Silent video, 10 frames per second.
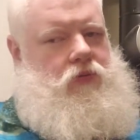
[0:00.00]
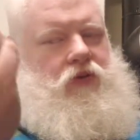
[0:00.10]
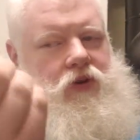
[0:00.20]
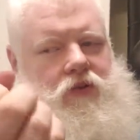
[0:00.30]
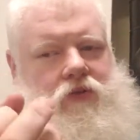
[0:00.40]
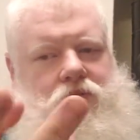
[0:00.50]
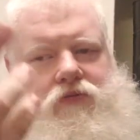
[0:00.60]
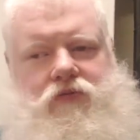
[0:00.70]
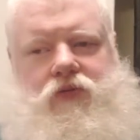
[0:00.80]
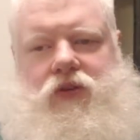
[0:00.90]
Oh,
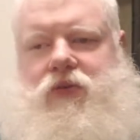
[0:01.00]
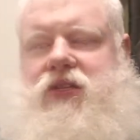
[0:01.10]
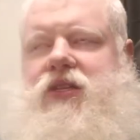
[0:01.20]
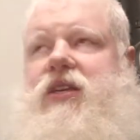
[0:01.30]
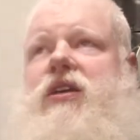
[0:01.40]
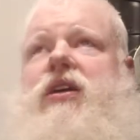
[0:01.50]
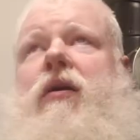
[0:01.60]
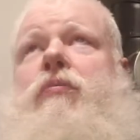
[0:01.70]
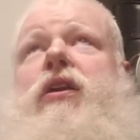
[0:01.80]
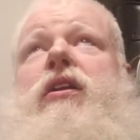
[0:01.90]
what was the
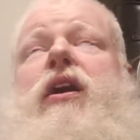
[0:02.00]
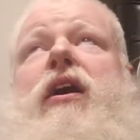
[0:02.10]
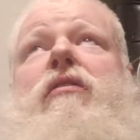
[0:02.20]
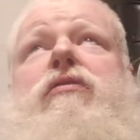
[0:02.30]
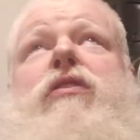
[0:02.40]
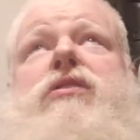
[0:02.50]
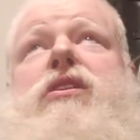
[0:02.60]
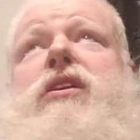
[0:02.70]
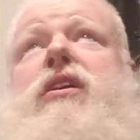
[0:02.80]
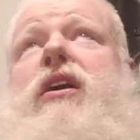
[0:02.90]
company in Niagara Falls that
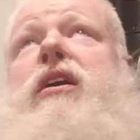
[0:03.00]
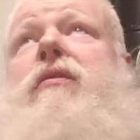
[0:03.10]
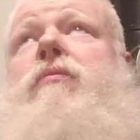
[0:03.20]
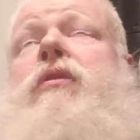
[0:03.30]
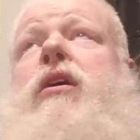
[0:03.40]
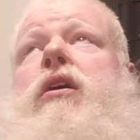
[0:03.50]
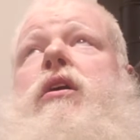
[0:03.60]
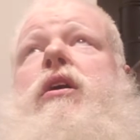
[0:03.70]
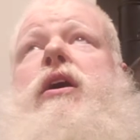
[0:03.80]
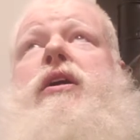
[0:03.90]
did um,
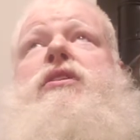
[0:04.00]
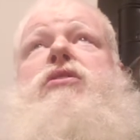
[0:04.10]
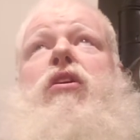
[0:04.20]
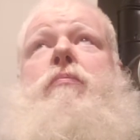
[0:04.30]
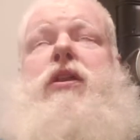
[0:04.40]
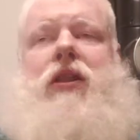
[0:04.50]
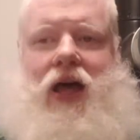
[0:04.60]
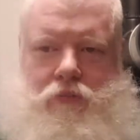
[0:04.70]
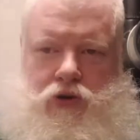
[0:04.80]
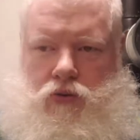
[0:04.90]
Escarpment
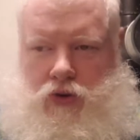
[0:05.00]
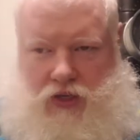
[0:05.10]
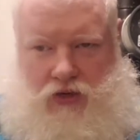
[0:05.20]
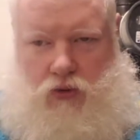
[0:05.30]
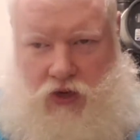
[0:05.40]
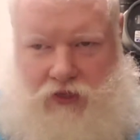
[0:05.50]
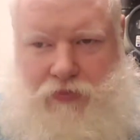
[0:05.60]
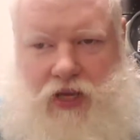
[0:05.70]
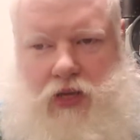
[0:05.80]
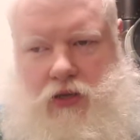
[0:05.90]
Laboratories
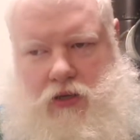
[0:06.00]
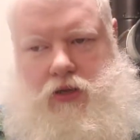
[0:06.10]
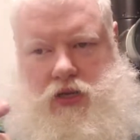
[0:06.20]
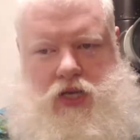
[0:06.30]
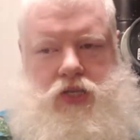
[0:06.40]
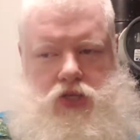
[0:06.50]
Krispy yeast